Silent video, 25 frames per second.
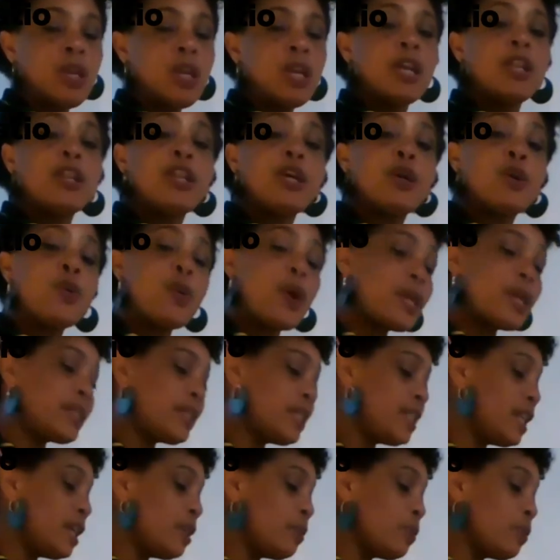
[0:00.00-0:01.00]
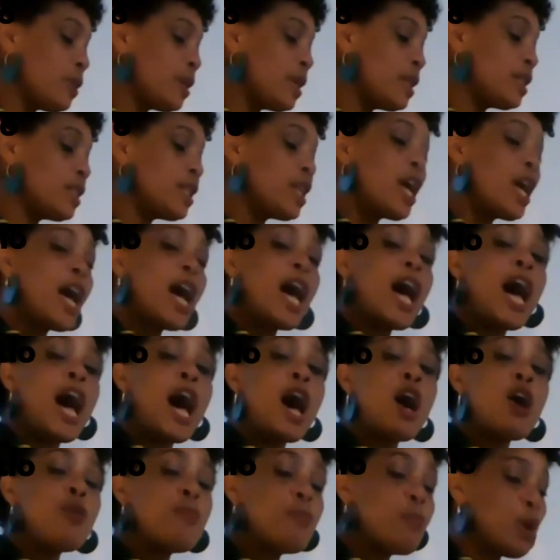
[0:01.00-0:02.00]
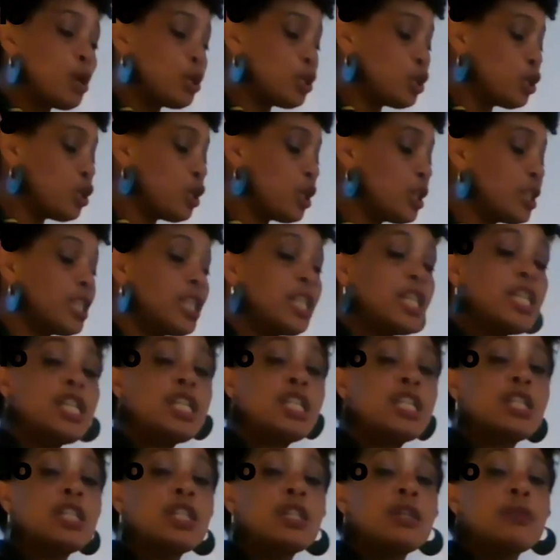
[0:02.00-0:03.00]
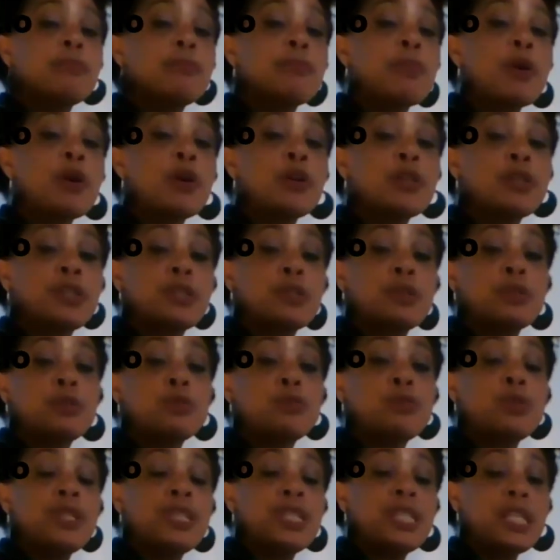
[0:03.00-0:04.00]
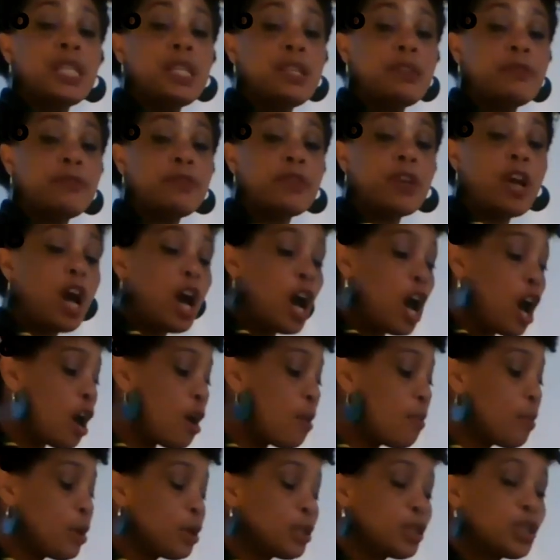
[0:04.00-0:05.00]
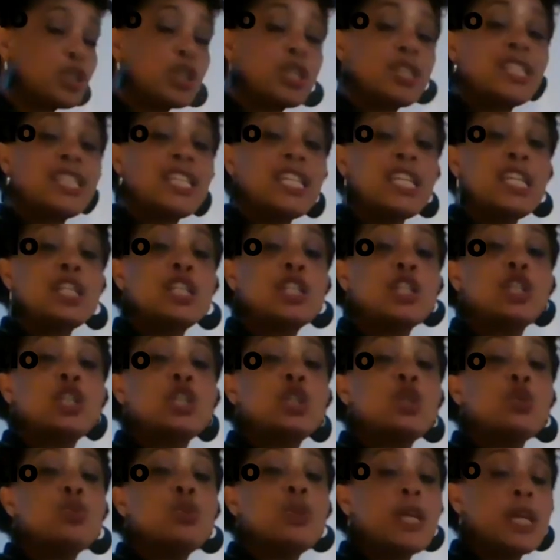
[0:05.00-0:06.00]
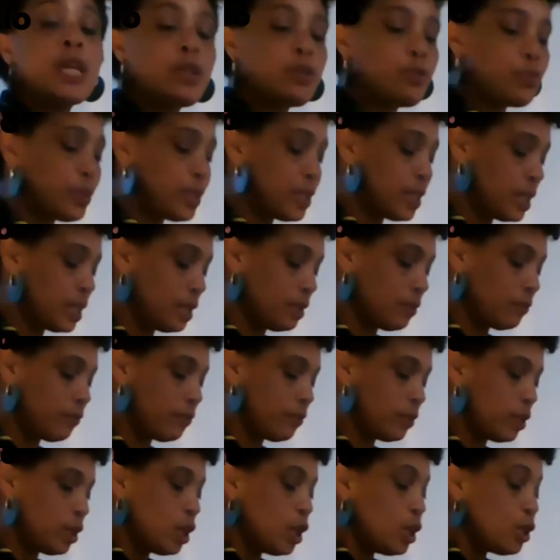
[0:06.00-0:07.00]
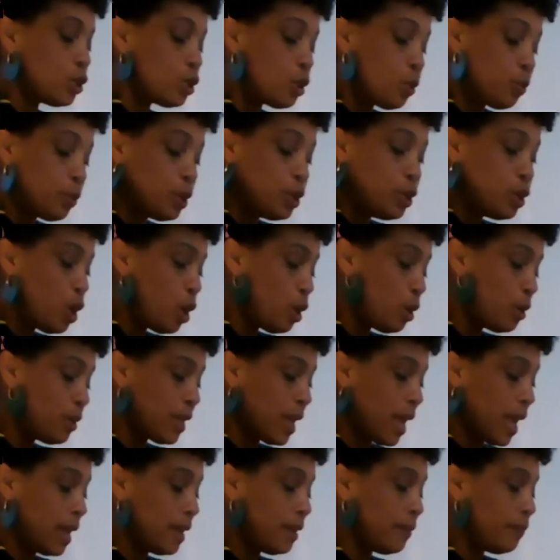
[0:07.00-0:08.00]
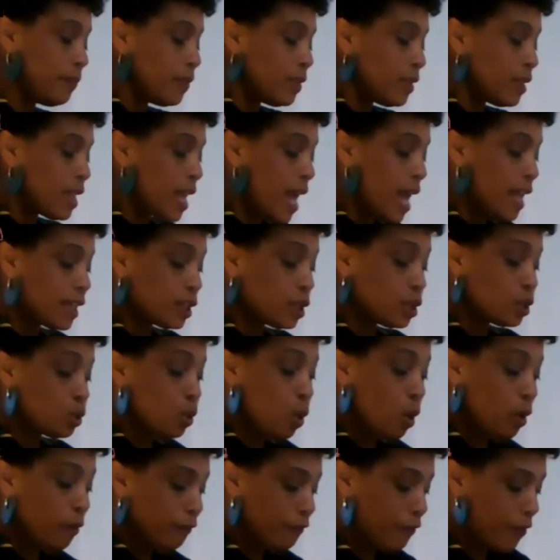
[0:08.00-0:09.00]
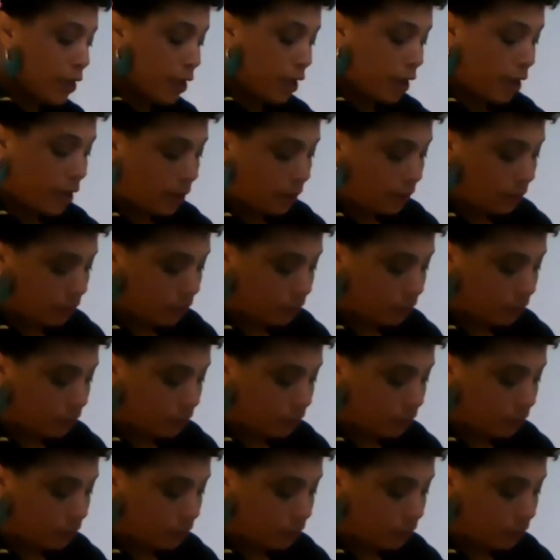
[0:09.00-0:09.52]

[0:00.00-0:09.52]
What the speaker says: The question was, how much does each person receive? How much does each student receive? So we know then that Sophia